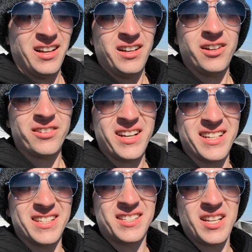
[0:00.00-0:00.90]
All
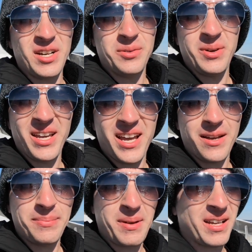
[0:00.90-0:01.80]
right, so we
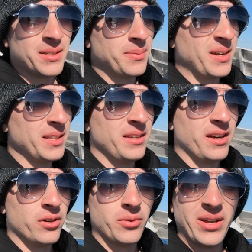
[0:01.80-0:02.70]
passed by the
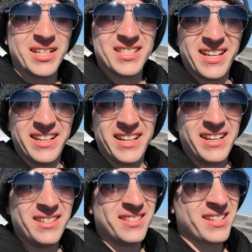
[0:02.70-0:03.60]
Narraguegas
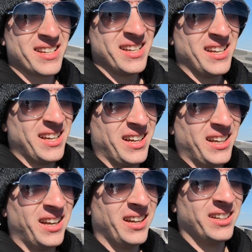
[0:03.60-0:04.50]
Lighthouse.
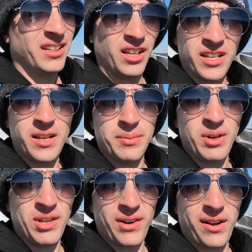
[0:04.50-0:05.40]
Looking in
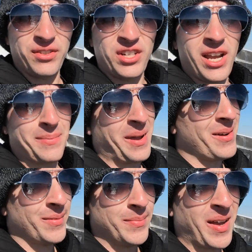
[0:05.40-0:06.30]
pretty rough shape. I
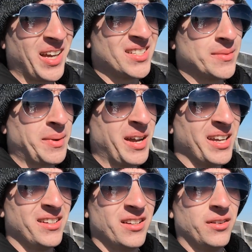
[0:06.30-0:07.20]
haven't passed by
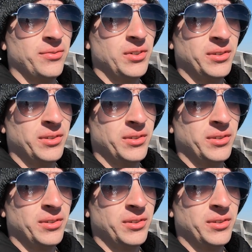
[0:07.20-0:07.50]
it in a few